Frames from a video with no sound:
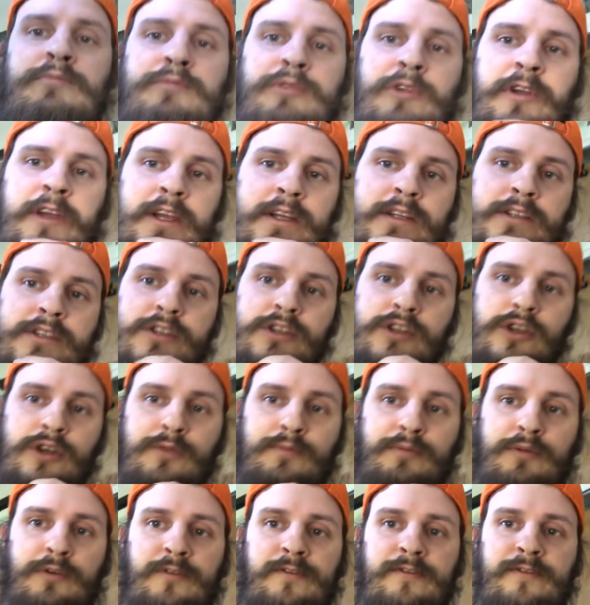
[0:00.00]
plants do
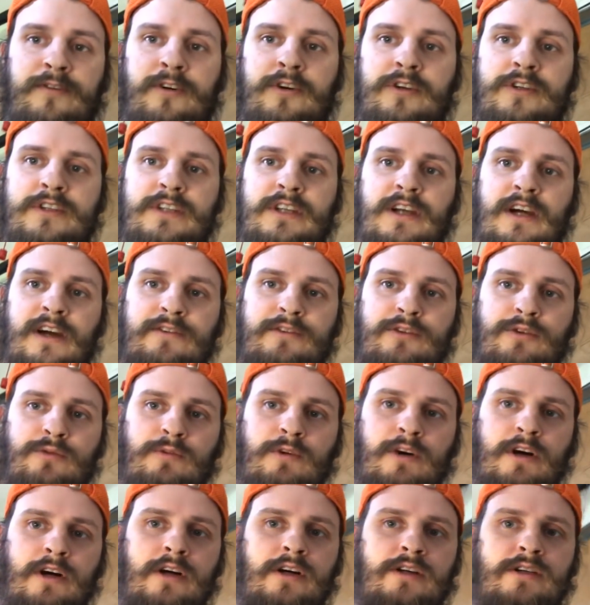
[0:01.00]
prefer softer
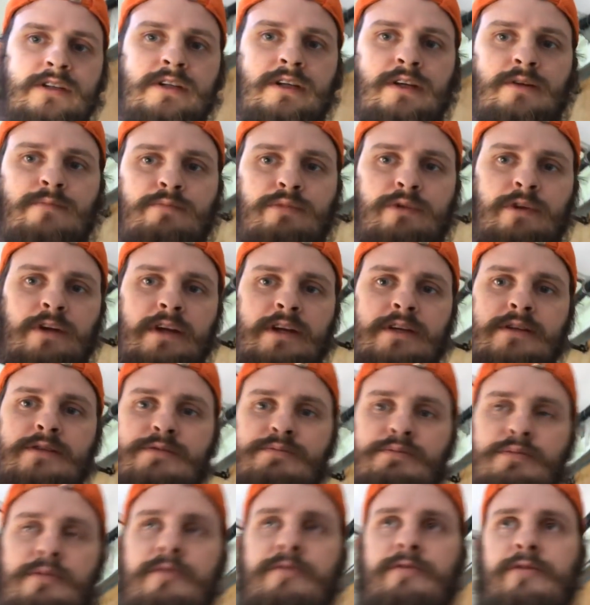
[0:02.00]
water. Some plants
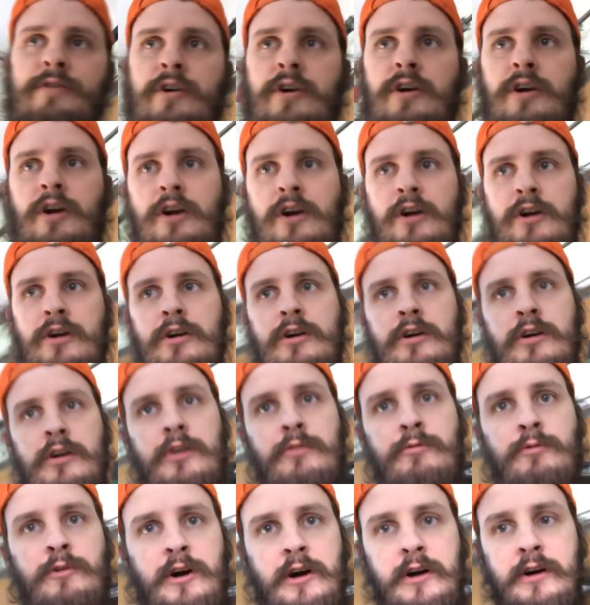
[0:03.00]
prefer harder
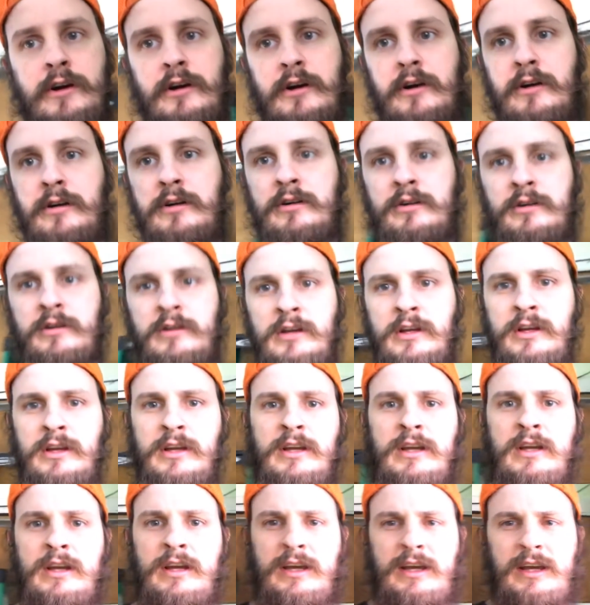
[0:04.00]
water.
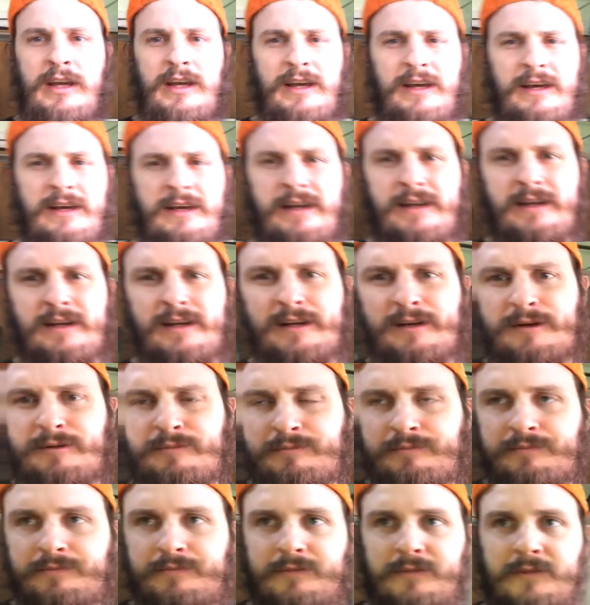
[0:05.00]
And
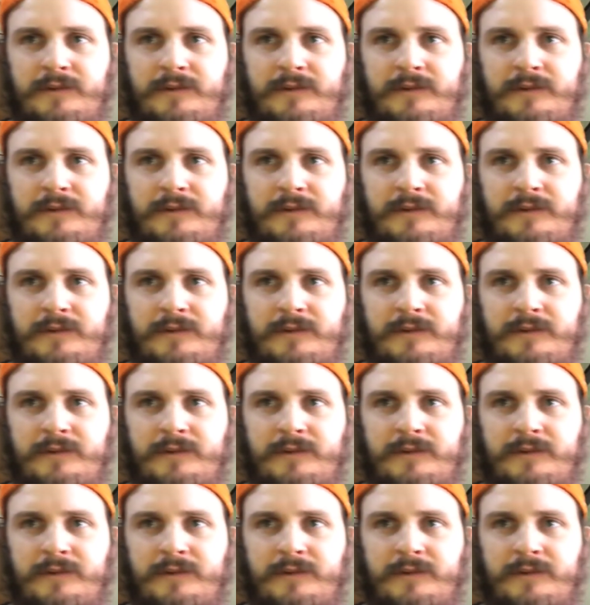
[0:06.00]
um,